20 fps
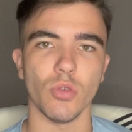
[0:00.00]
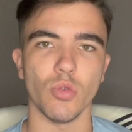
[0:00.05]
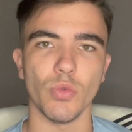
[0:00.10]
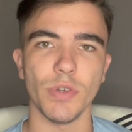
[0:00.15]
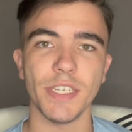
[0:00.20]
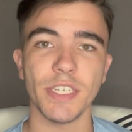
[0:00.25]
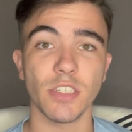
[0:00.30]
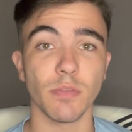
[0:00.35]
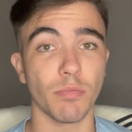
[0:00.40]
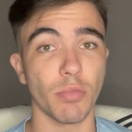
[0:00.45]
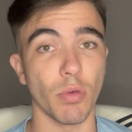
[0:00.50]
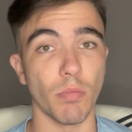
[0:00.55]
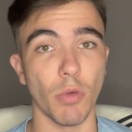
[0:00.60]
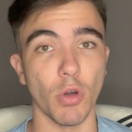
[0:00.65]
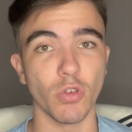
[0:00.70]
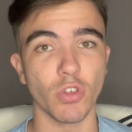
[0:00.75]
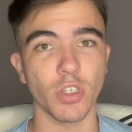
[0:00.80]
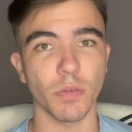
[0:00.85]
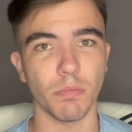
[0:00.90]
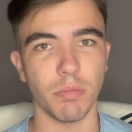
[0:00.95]
reached the
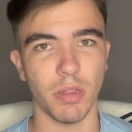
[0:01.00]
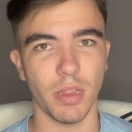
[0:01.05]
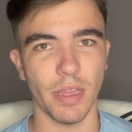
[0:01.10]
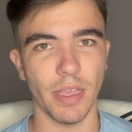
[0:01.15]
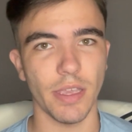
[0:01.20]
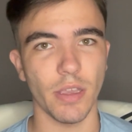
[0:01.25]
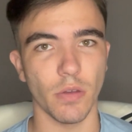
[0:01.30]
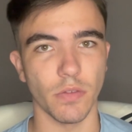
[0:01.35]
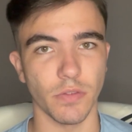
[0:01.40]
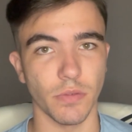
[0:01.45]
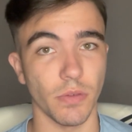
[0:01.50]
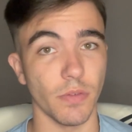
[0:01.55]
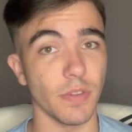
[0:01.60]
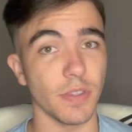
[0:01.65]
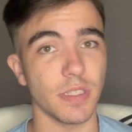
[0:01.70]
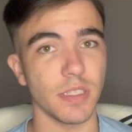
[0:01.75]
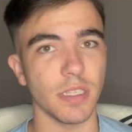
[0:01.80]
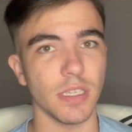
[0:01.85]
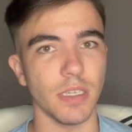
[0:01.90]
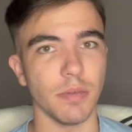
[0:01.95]
promotion playoffs with
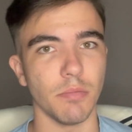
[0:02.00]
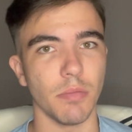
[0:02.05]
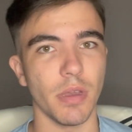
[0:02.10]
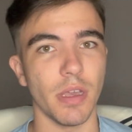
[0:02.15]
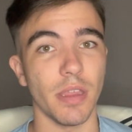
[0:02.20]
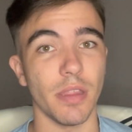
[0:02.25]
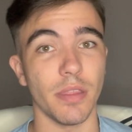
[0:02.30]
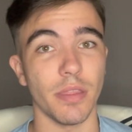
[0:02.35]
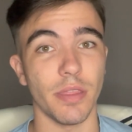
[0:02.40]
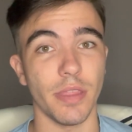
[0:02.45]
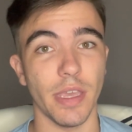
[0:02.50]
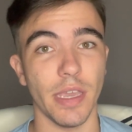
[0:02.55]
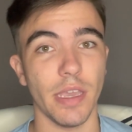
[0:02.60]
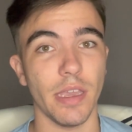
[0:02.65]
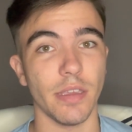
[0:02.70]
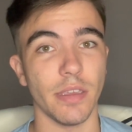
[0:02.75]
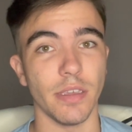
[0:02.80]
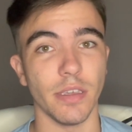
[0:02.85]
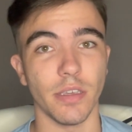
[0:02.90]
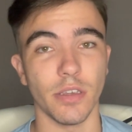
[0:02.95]
his team and
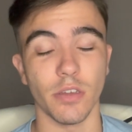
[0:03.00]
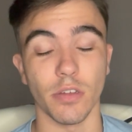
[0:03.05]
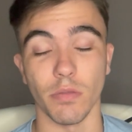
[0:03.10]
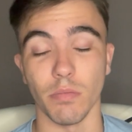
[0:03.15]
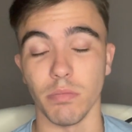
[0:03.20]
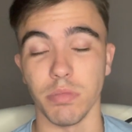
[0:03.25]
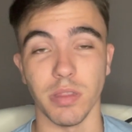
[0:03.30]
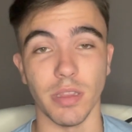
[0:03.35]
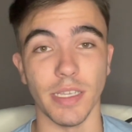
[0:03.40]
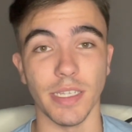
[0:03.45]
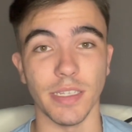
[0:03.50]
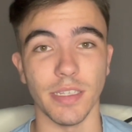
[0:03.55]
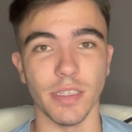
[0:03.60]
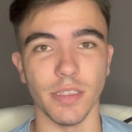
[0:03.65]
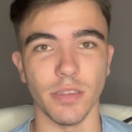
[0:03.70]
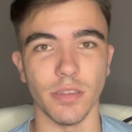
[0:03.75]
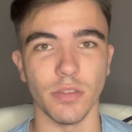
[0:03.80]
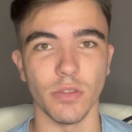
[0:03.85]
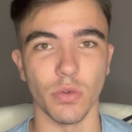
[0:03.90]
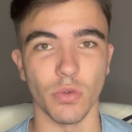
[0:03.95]
there he
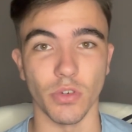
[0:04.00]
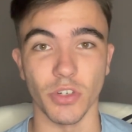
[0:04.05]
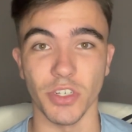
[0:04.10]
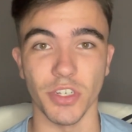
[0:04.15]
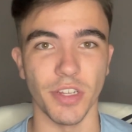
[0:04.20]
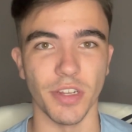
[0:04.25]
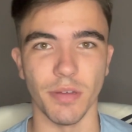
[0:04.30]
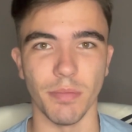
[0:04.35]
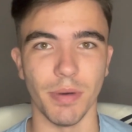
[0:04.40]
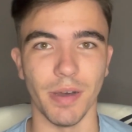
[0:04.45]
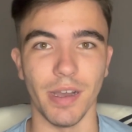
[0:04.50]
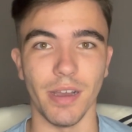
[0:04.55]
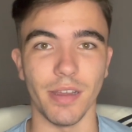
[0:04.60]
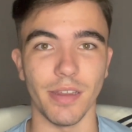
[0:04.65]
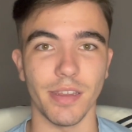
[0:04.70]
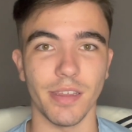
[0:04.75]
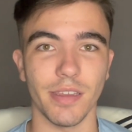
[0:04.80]
completely tore shit apart.